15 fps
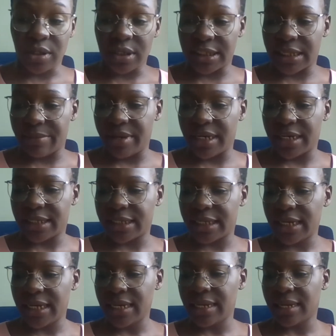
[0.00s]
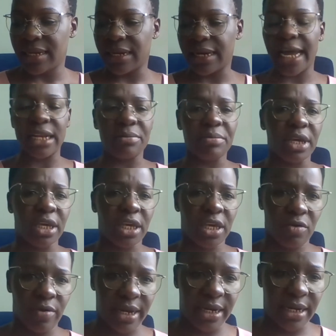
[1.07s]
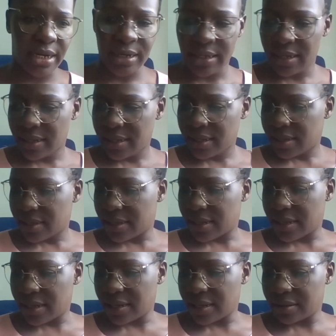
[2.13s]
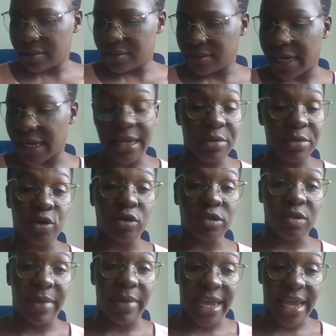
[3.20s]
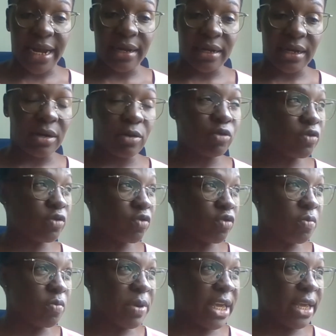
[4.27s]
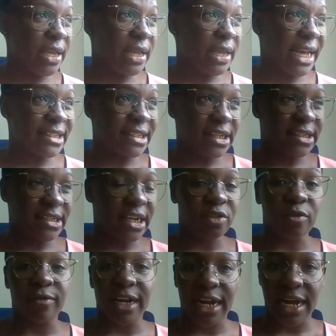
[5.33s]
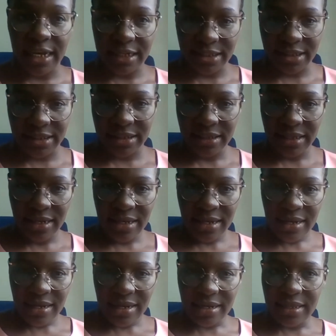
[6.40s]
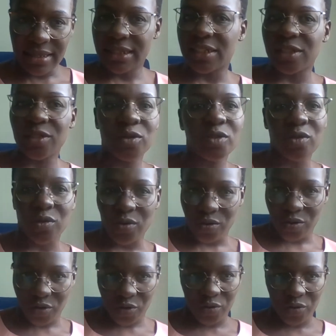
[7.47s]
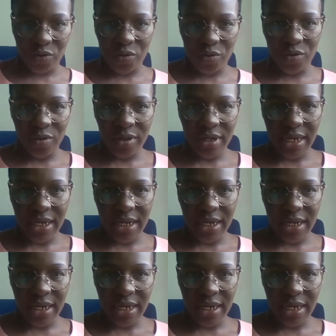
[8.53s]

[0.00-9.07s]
disability can be cured, can be caused by could be as a result of a curse. This is also not true